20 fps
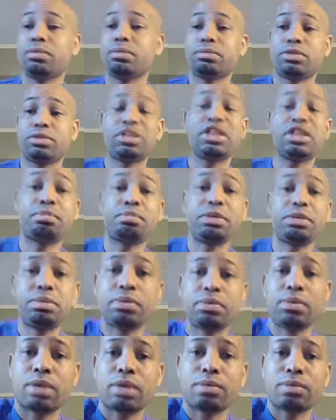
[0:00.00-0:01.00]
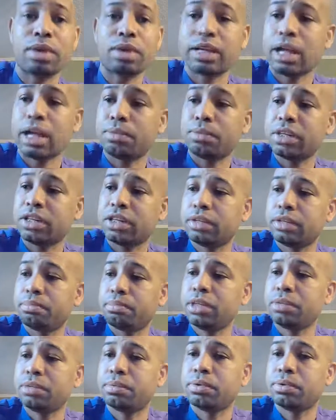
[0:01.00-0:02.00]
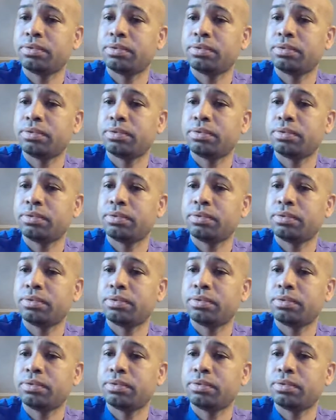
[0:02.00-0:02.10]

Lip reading: good people. I rock out with good people.